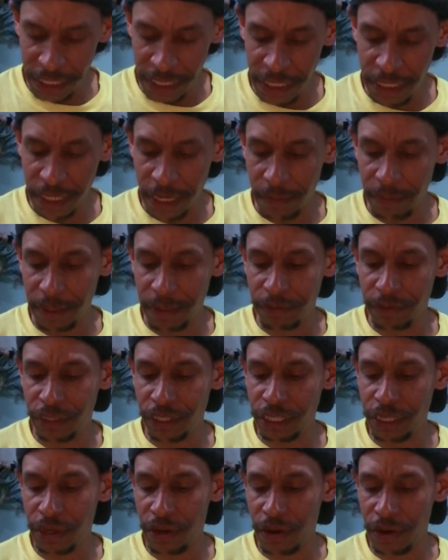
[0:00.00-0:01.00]

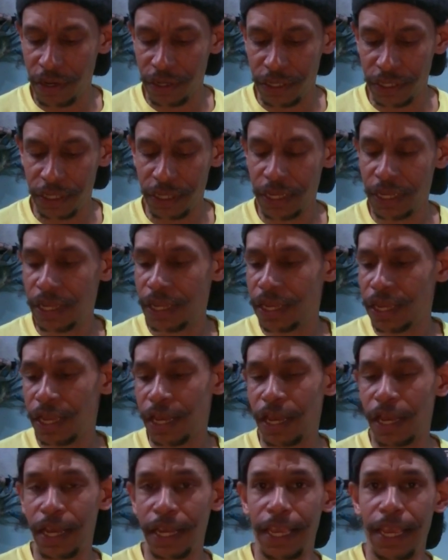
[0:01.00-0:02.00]
EWG hooks.
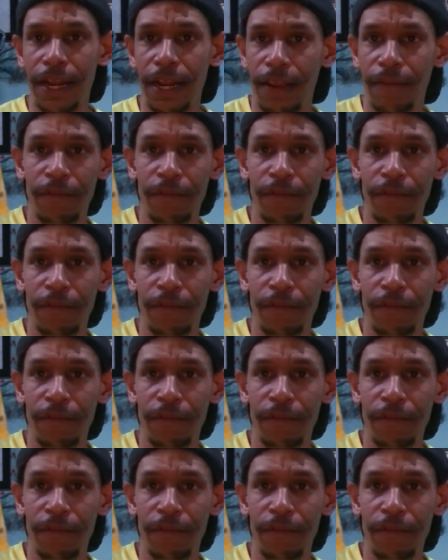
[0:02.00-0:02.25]
Again,